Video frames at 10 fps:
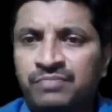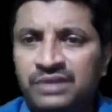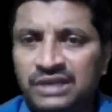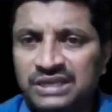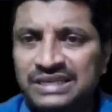
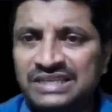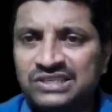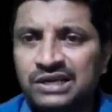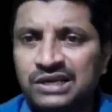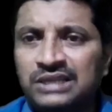
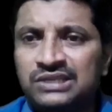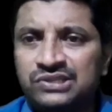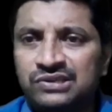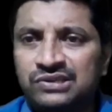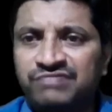exactly the
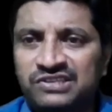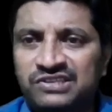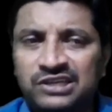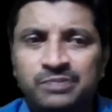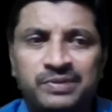of functional
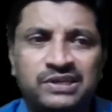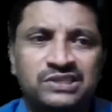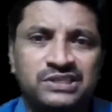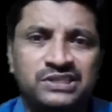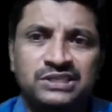
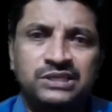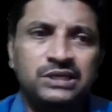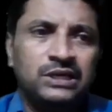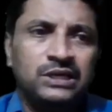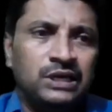dependencies
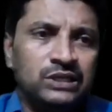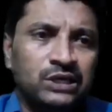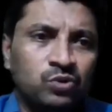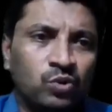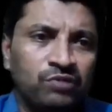that
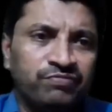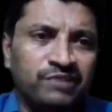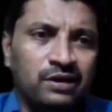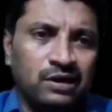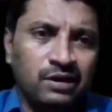hold for
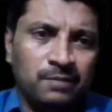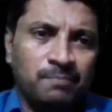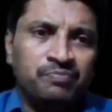R.